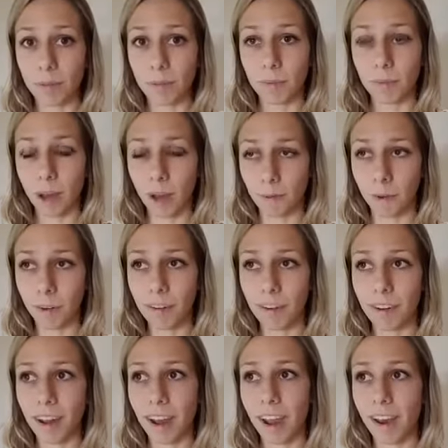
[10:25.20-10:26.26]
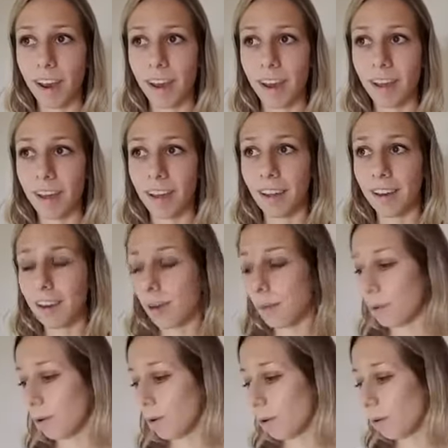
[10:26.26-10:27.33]
comfort, and it
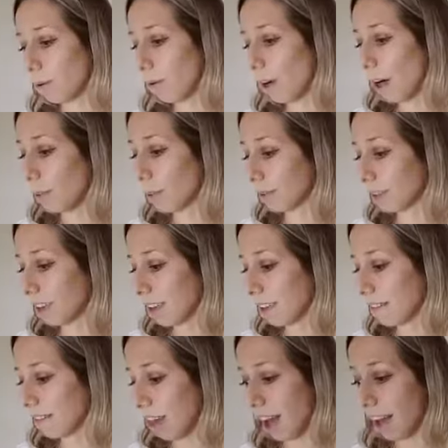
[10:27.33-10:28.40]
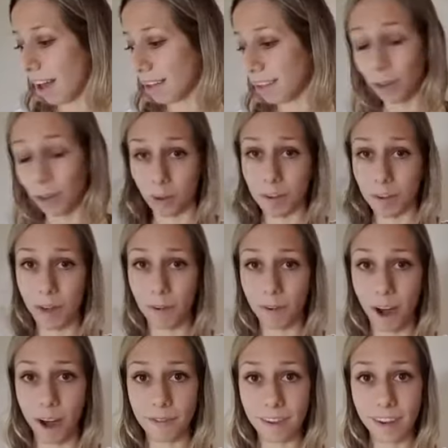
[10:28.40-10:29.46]
will help relieve that low
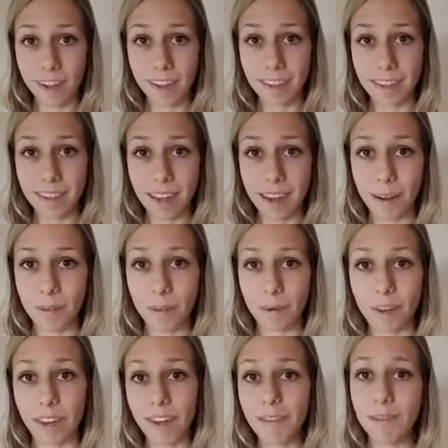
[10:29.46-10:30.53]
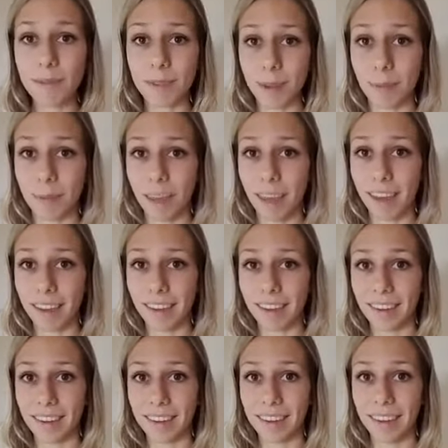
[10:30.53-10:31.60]
self-confidence, and it will give you something,
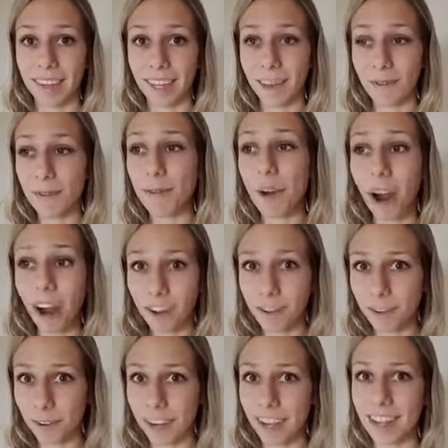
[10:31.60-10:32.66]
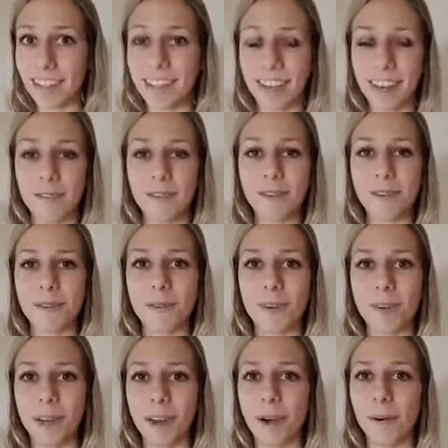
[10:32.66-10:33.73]
give you confidence, give
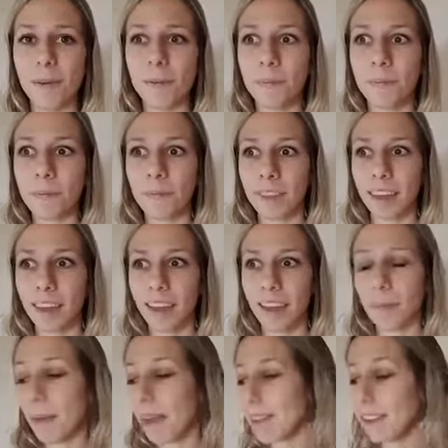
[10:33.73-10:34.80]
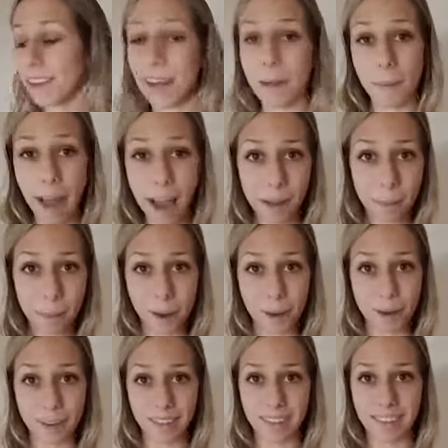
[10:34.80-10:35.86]
you, basically a
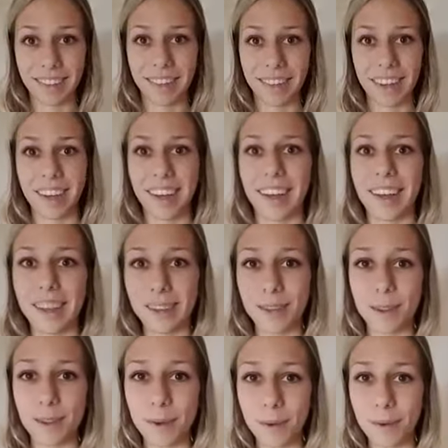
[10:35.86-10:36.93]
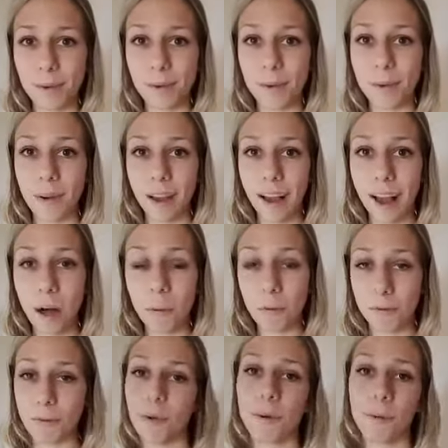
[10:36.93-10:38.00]
backbone to help
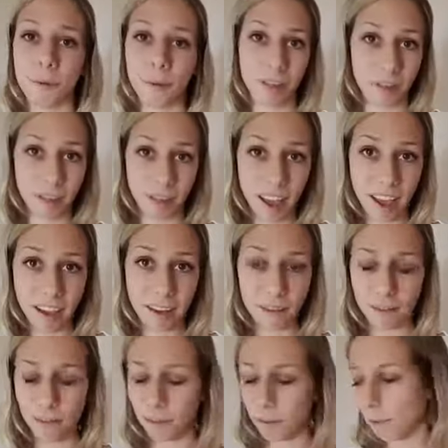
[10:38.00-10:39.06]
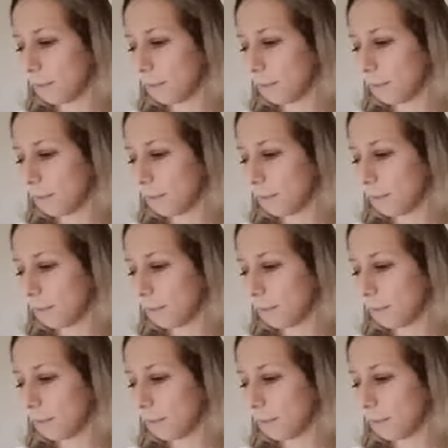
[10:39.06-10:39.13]
move forward with your life.